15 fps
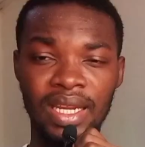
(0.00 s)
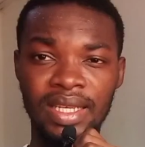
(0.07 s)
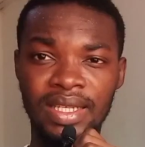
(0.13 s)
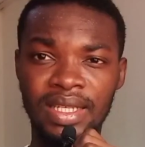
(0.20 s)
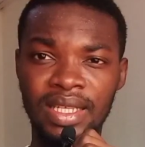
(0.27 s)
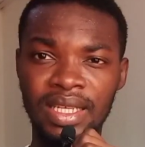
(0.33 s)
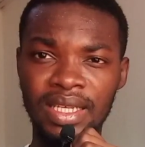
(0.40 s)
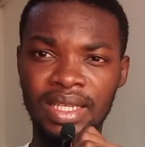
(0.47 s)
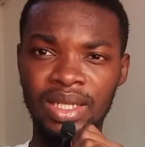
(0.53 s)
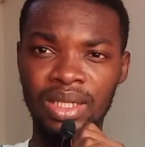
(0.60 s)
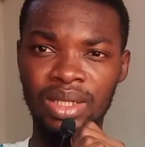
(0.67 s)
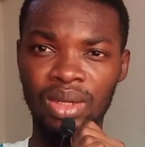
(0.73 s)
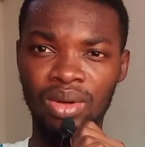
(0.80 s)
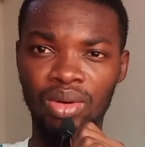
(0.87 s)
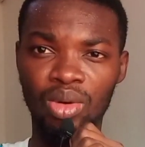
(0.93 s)
is
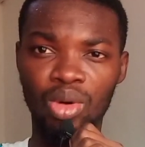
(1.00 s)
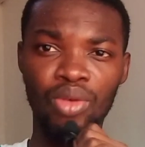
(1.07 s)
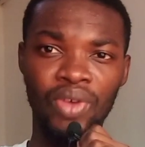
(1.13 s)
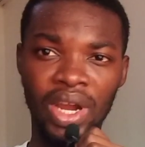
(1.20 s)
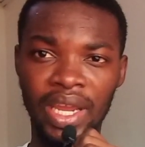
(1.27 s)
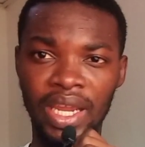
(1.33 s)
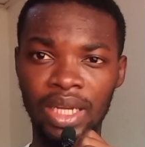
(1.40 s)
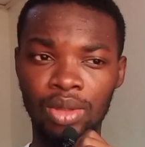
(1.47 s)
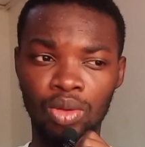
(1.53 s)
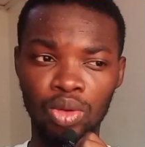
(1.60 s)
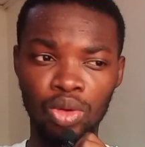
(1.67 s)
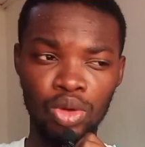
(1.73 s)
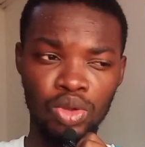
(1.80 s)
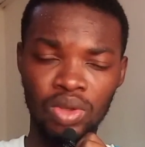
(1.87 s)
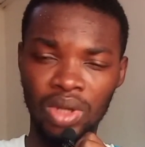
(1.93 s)
this overhead
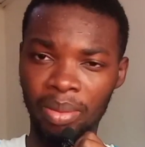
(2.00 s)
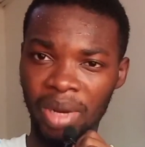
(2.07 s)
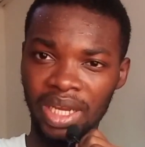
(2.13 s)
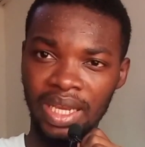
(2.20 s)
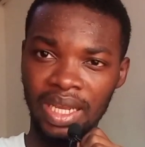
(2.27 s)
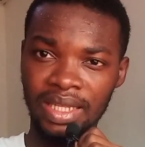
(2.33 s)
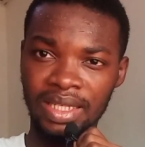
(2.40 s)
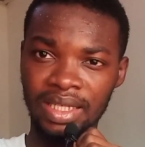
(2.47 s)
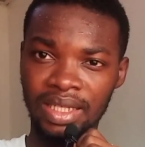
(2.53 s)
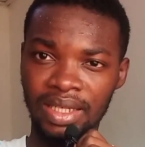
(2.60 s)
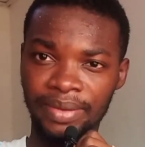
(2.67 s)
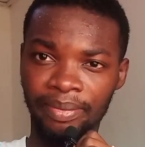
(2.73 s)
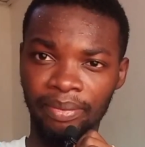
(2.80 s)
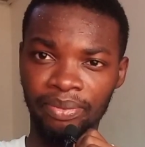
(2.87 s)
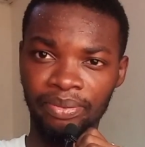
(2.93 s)
close to the market.
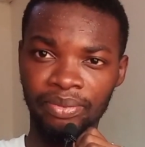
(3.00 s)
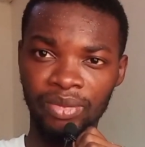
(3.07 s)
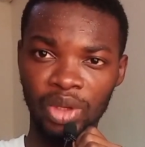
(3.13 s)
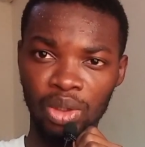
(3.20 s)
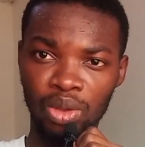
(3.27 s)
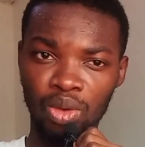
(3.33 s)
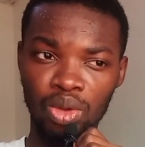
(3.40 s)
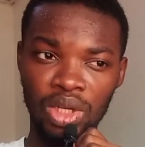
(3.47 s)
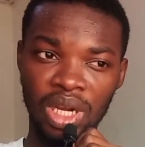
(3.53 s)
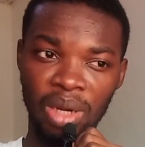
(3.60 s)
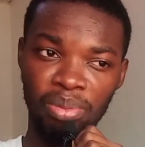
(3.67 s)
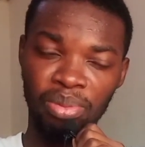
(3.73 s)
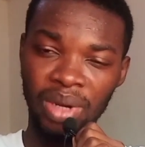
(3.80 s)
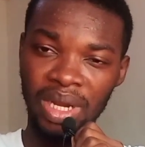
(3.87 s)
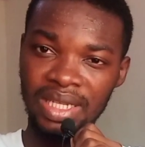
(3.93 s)
You know, you
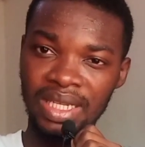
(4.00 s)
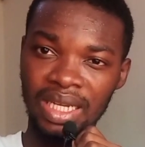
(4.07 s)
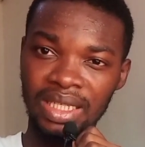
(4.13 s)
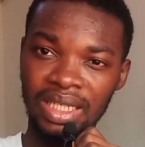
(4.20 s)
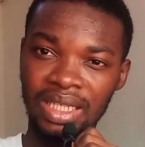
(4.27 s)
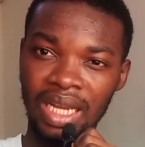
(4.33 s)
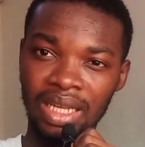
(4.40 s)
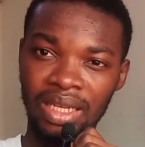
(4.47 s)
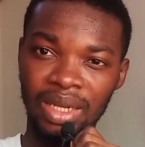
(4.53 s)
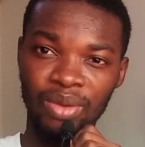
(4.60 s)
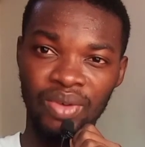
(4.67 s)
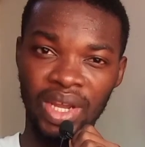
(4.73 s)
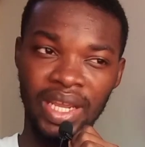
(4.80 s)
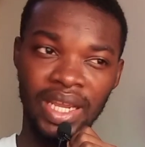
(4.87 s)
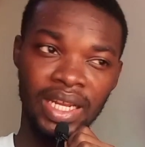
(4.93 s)
can pass under that
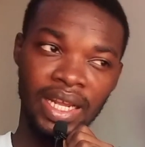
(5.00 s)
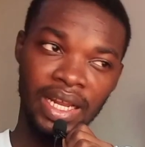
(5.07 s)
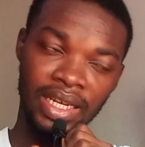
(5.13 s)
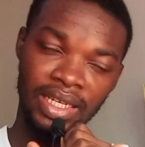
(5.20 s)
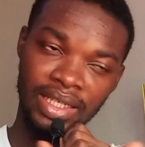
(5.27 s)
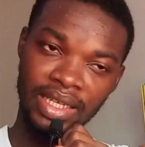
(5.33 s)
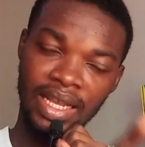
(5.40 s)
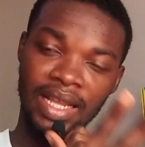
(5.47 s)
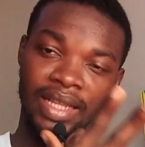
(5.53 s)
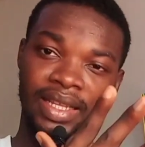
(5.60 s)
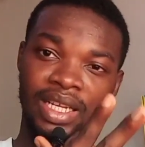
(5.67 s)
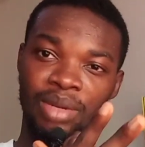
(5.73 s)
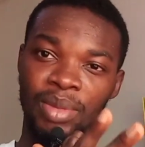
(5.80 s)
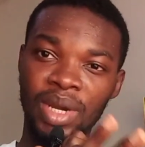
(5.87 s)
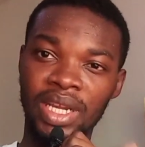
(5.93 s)
overhead and
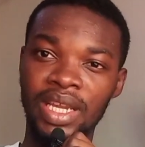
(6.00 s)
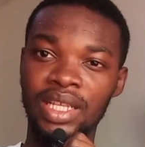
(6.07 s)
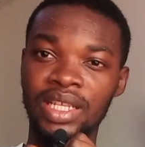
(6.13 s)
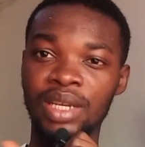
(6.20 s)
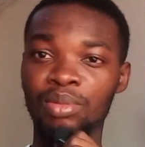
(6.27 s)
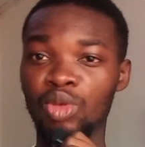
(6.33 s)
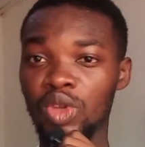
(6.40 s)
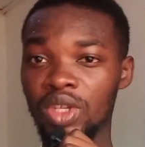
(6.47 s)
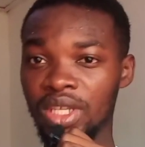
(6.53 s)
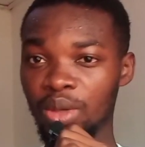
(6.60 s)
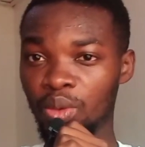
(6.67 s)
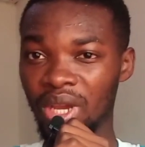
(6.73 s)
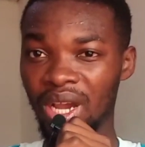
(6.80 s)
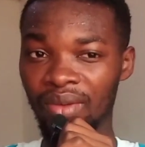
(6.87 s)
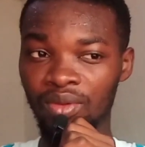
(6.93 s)
enter the market. And mostly
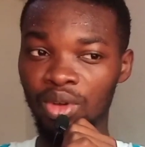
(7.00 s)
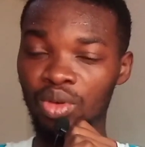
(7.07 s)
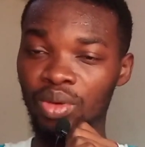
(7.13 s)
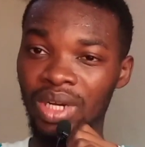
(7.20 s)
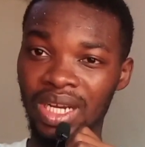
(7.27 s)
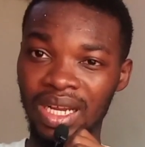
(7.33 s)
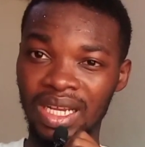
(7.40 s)
we have Dodowa